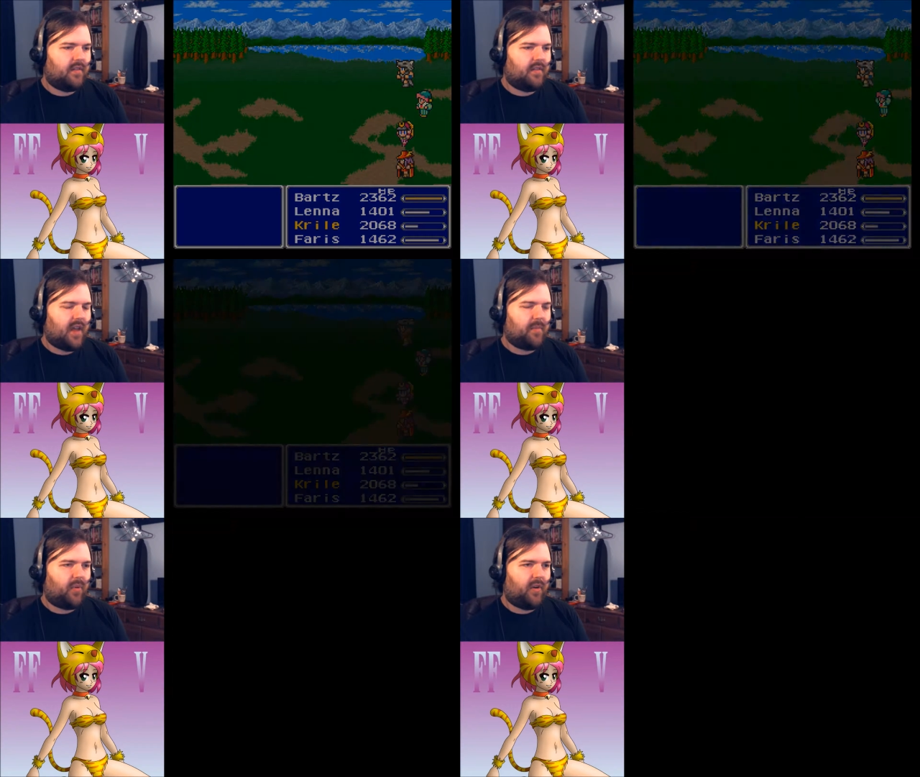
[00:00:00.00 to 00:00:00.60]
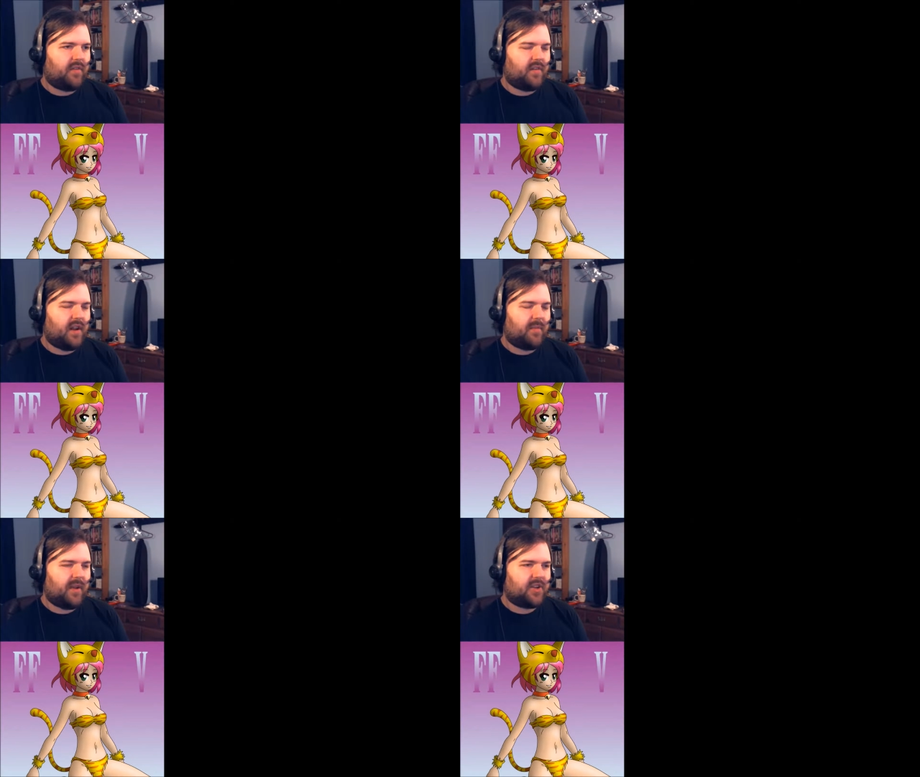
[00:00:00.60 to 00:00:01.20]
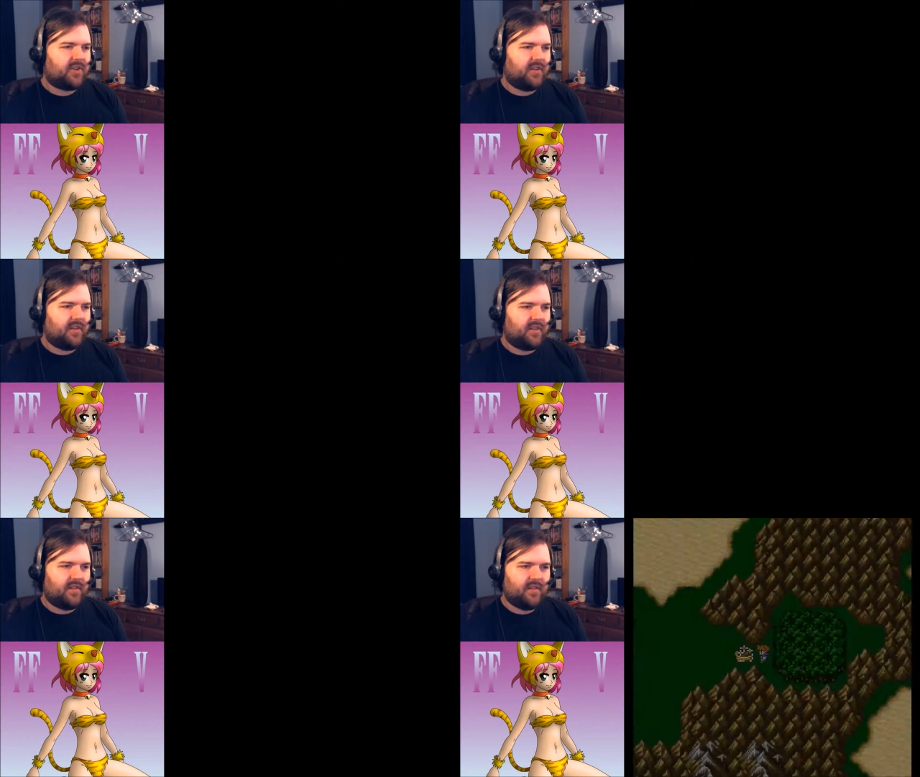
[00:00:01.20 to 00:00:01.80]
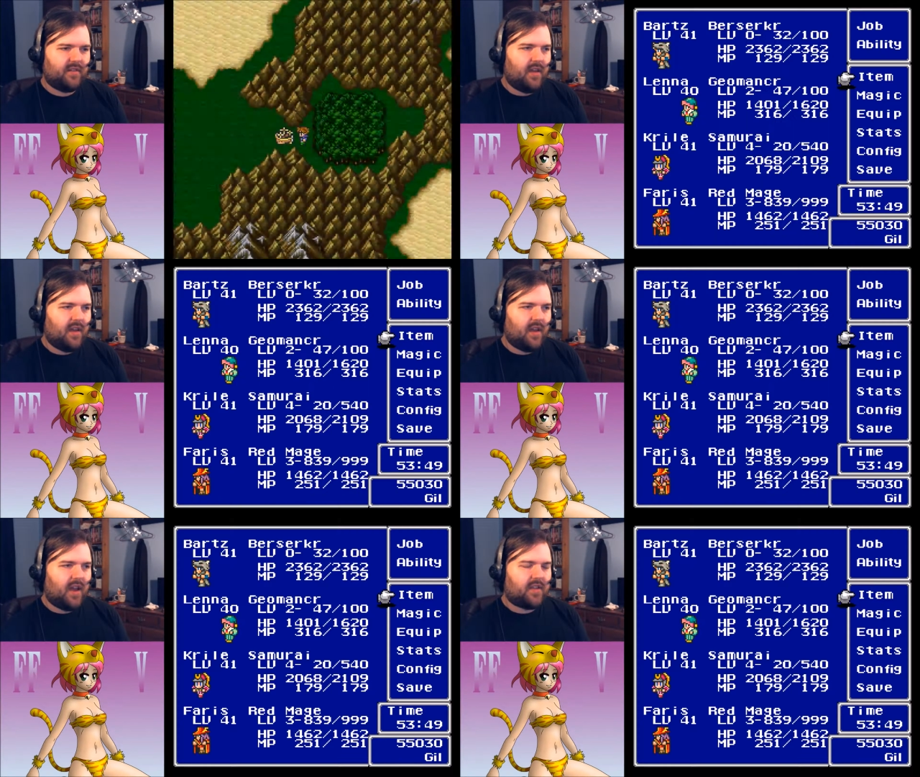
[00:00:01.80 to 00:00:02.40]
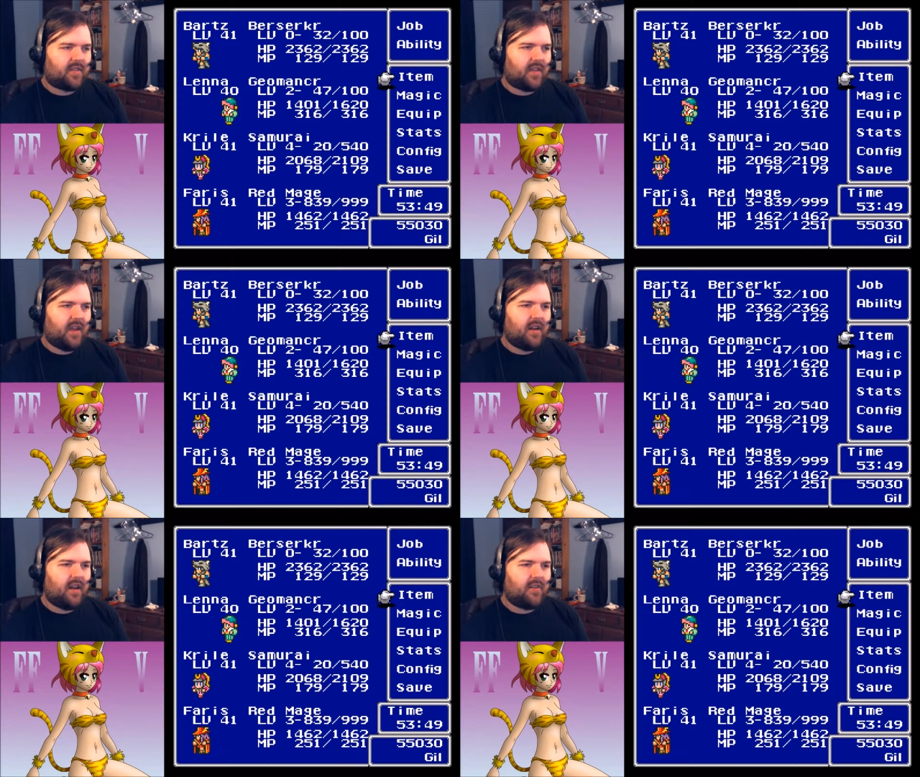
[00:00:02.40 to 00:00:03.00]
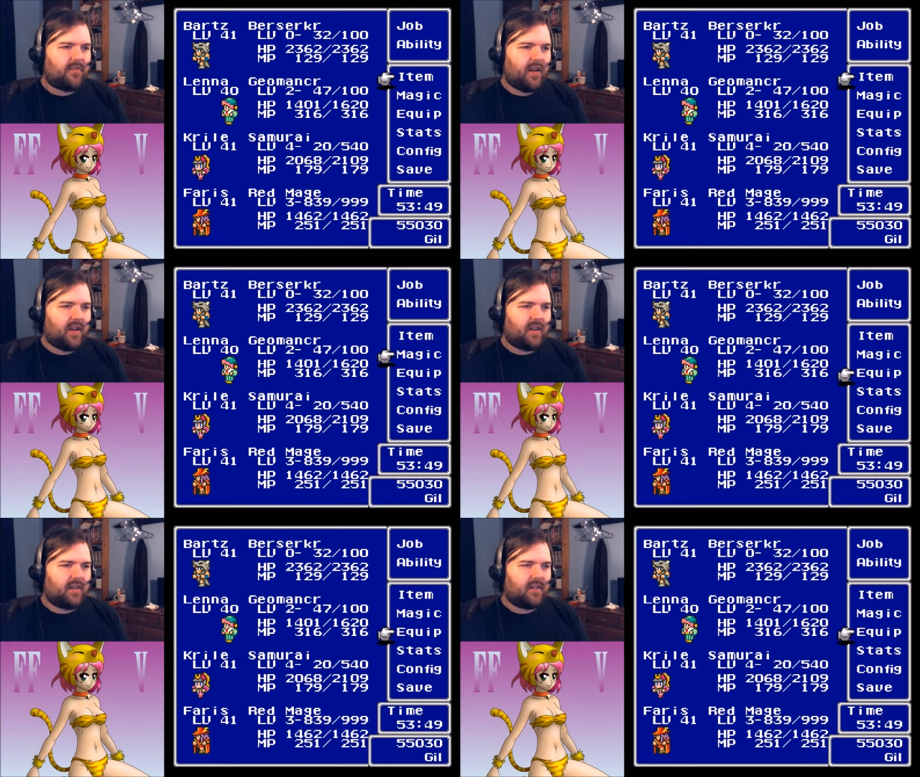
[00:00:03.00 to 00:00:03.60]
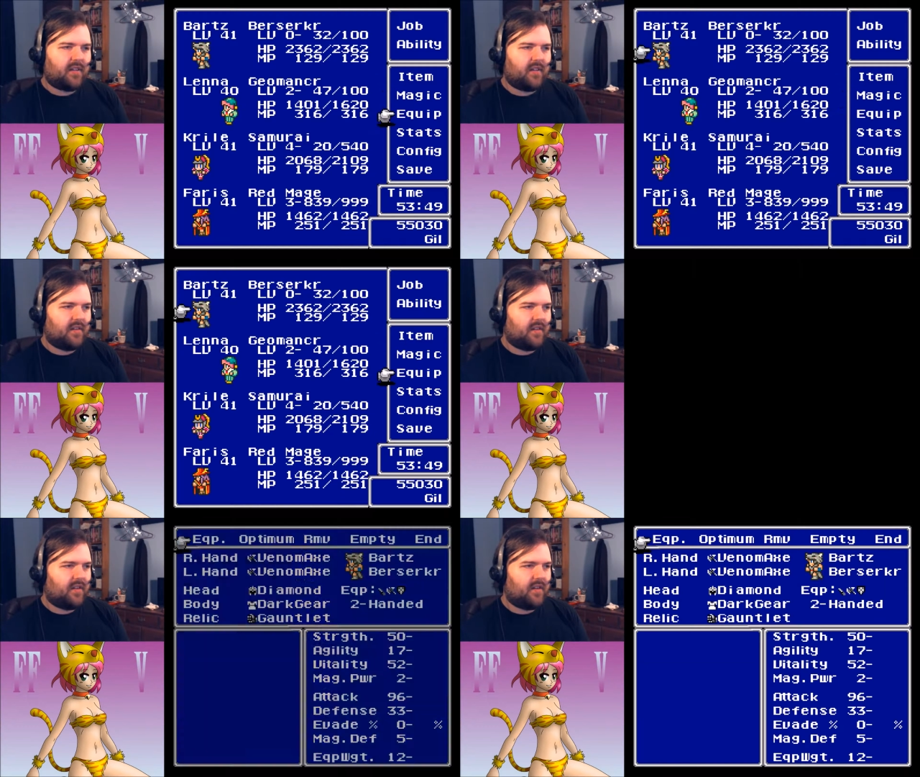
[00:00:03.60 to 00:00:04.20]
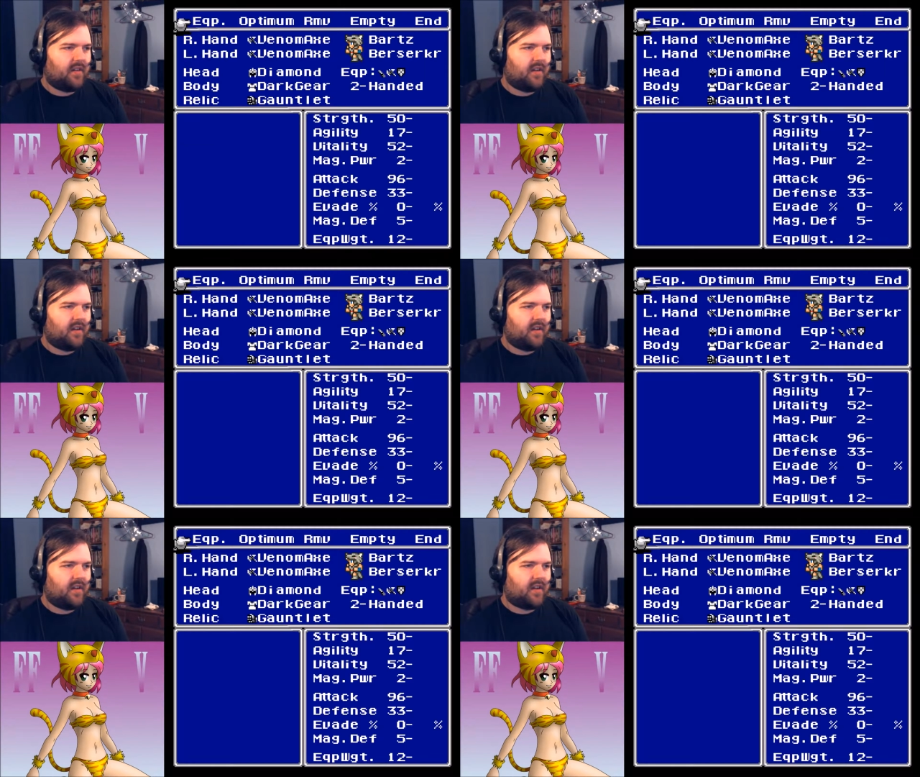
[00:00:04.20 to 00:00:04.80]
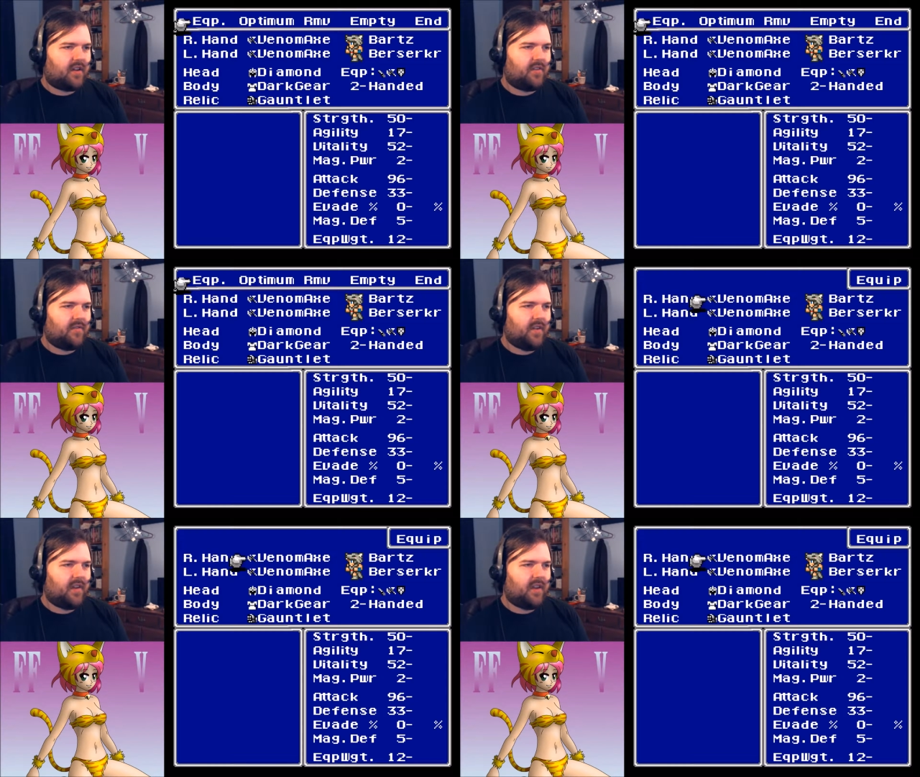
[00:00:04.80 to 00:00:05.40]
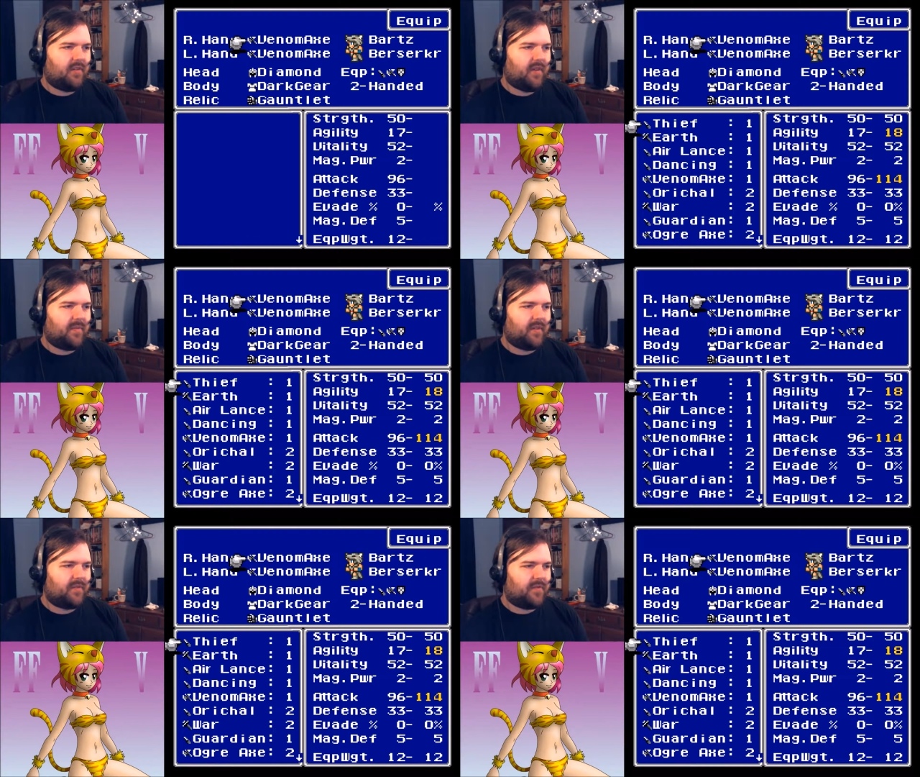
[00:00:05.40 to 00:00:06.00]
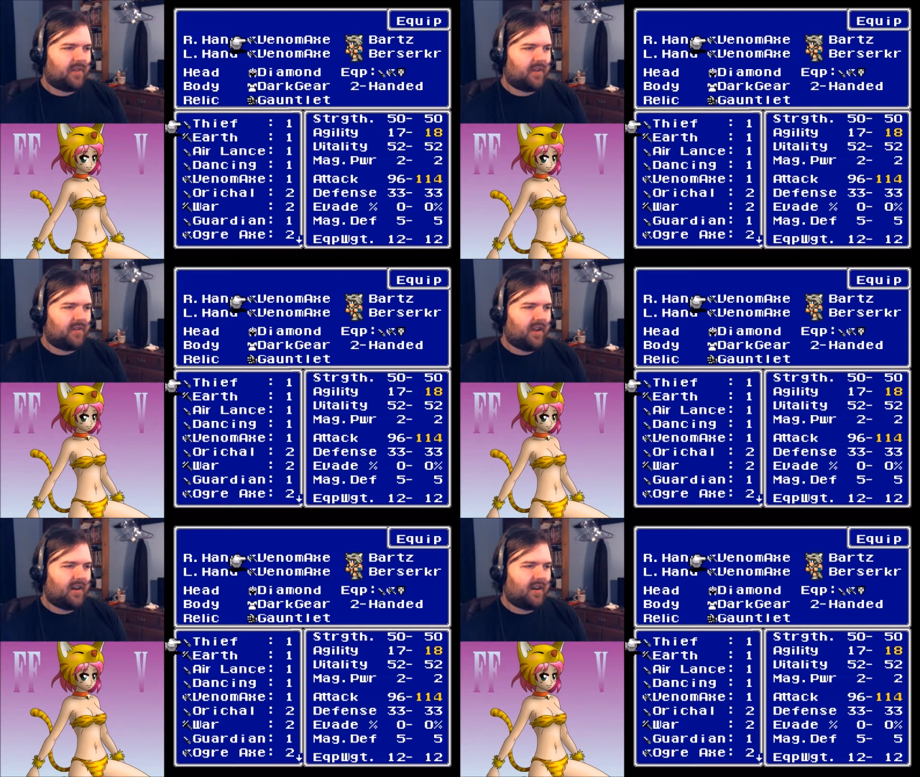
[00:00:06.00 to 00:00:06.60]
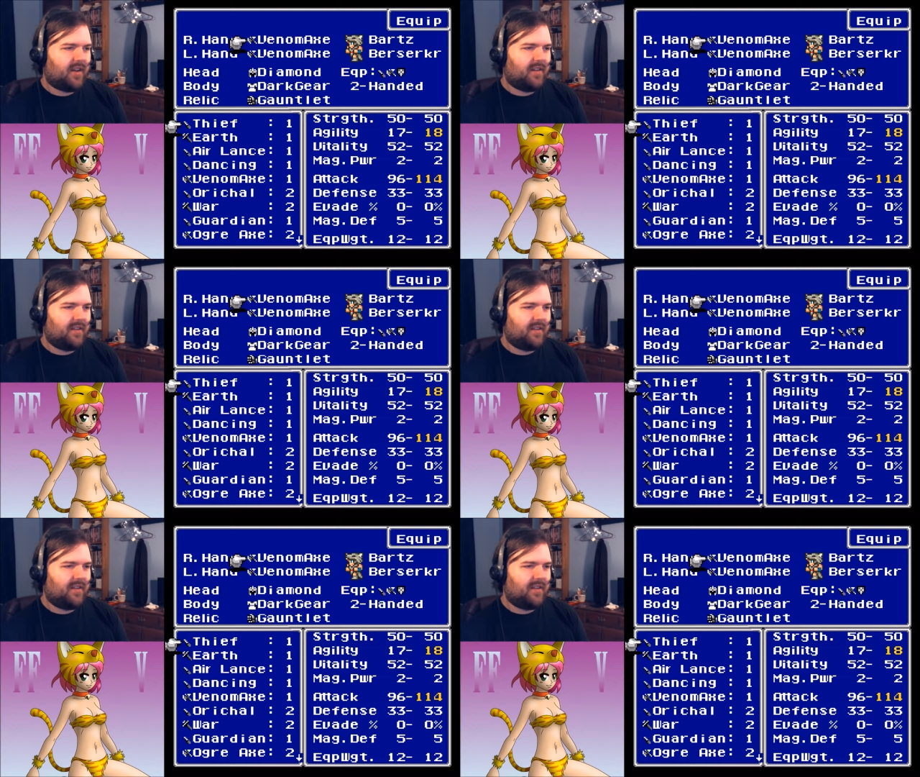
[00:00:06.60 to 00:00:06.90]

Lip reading: That poison animation. I just cannot find a convenient weapon for you, can I?